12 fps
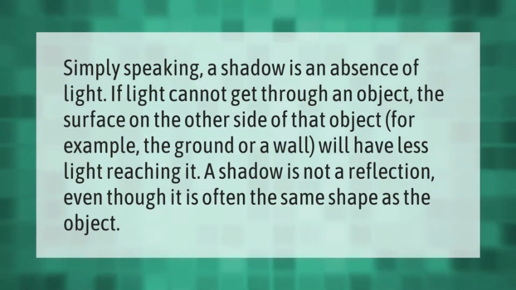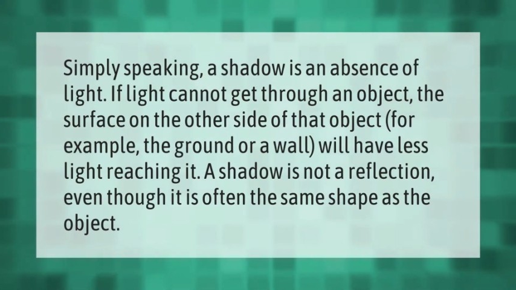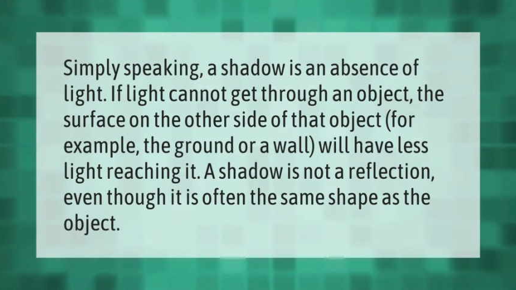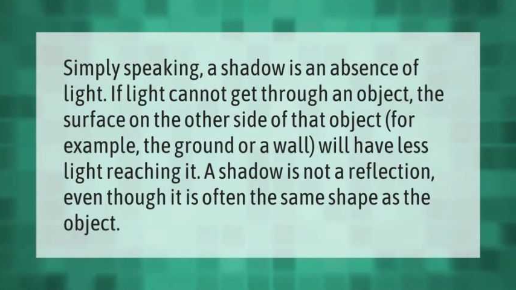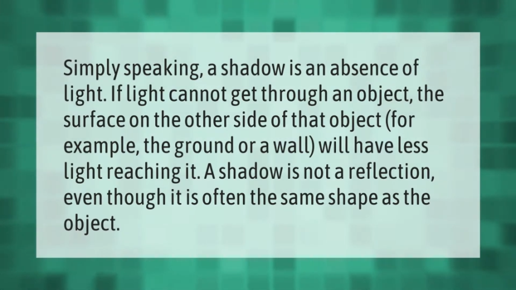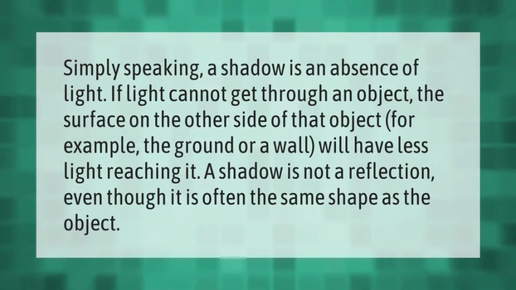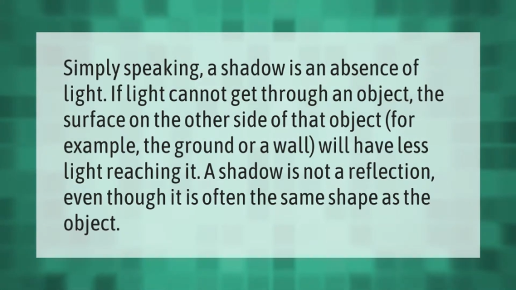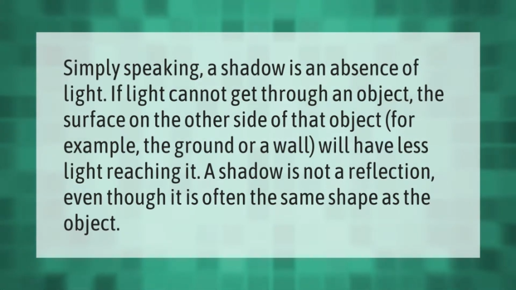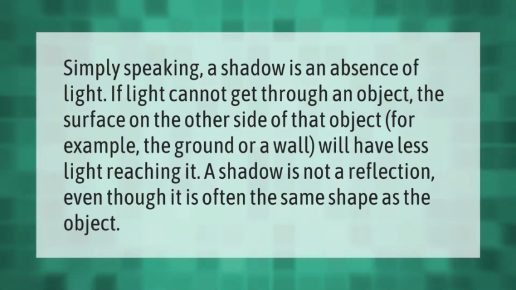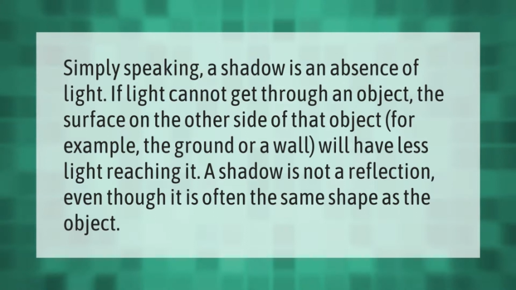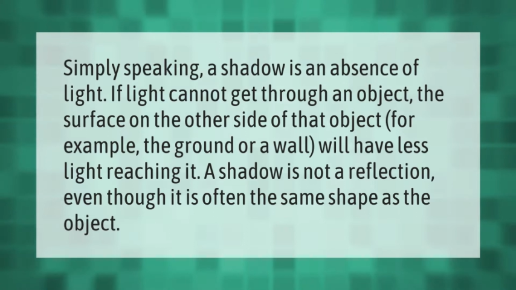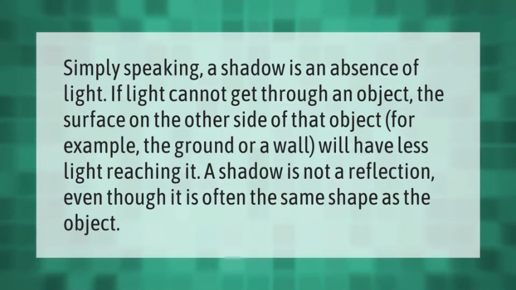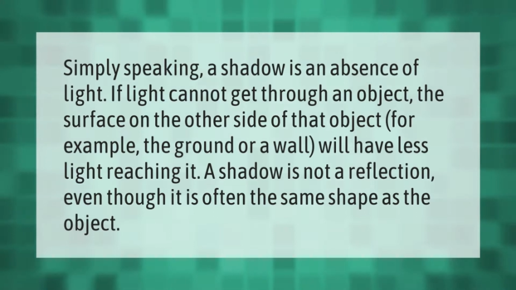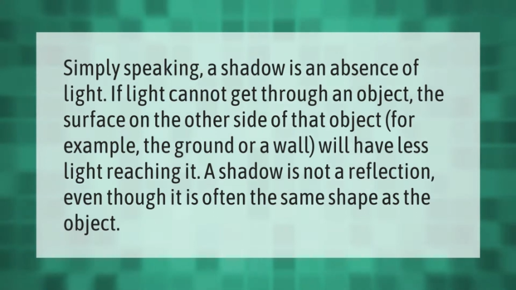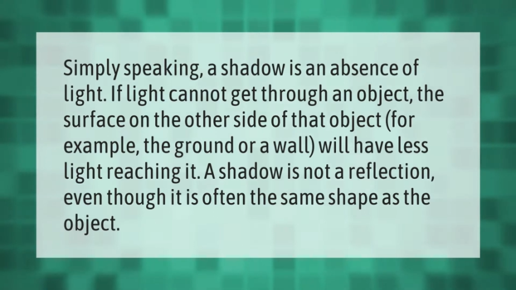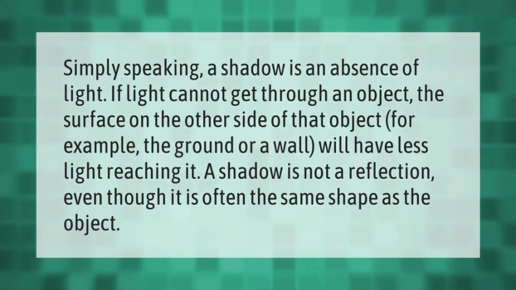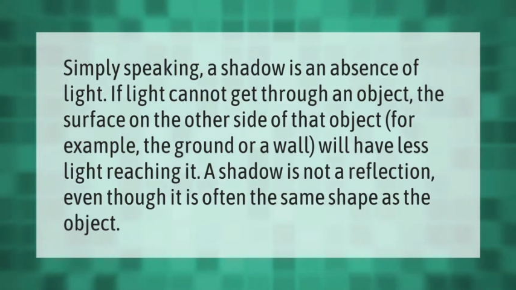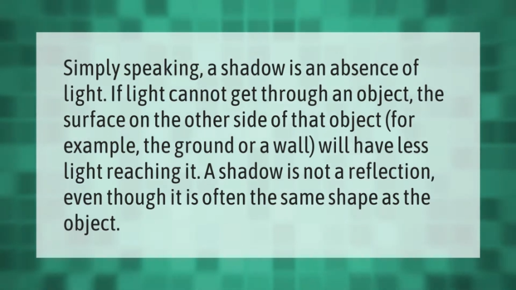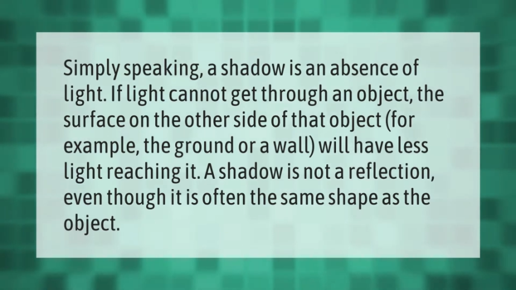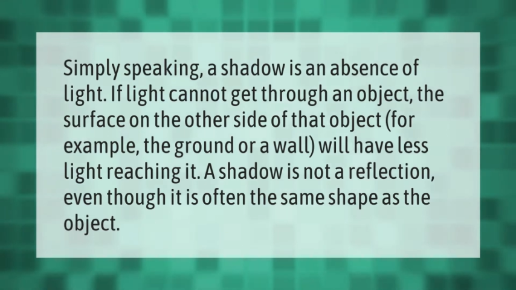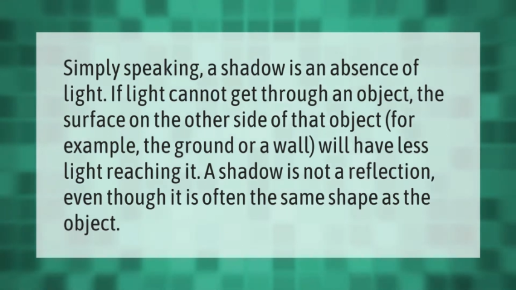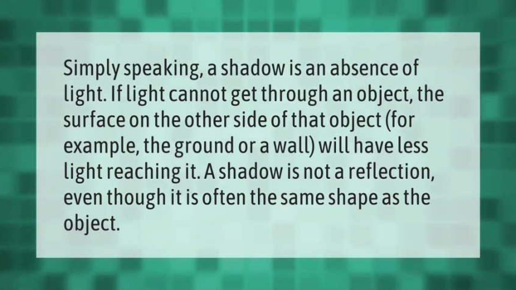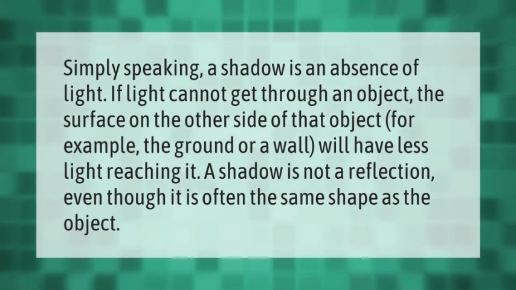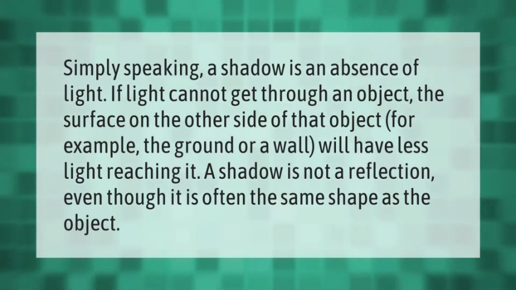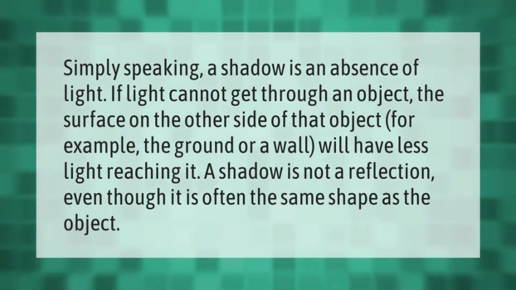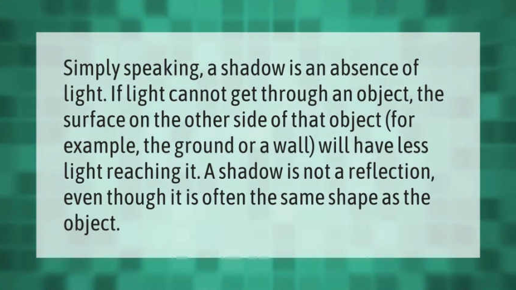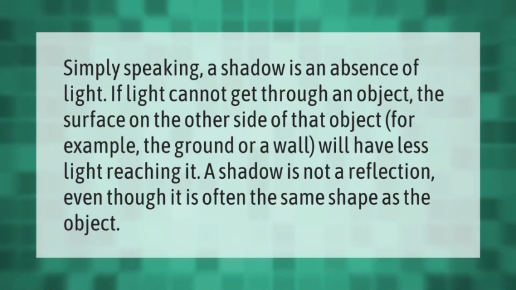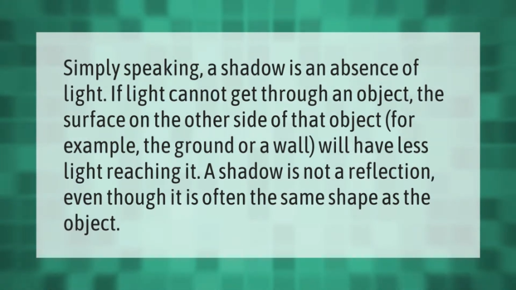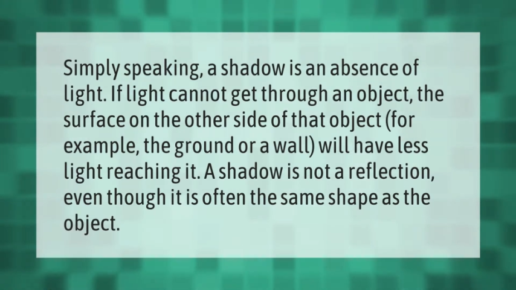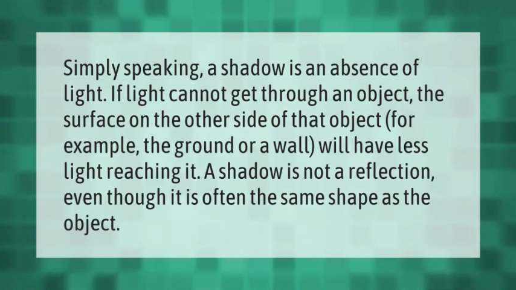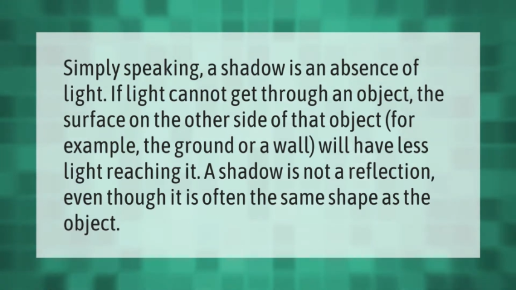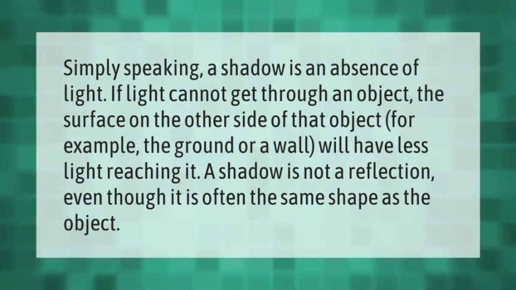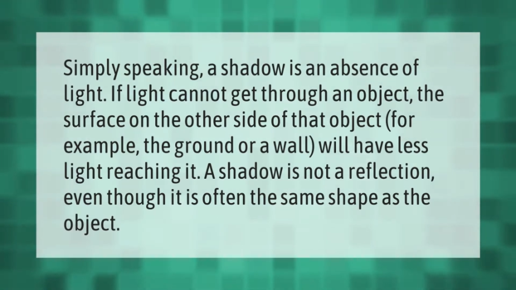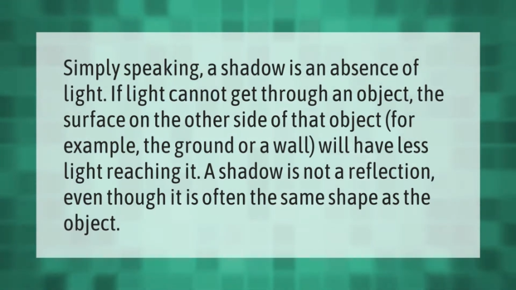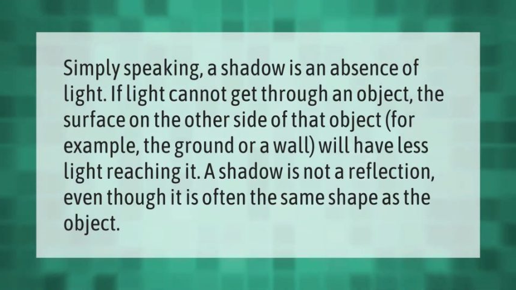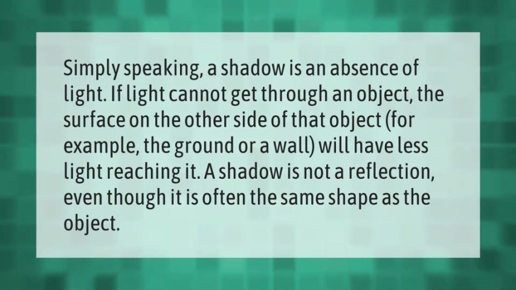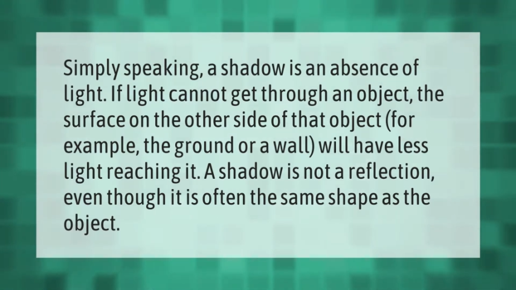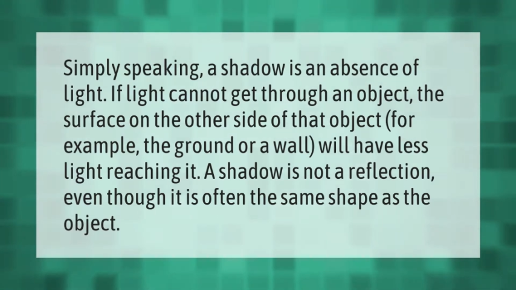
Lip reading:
(no speaker visible)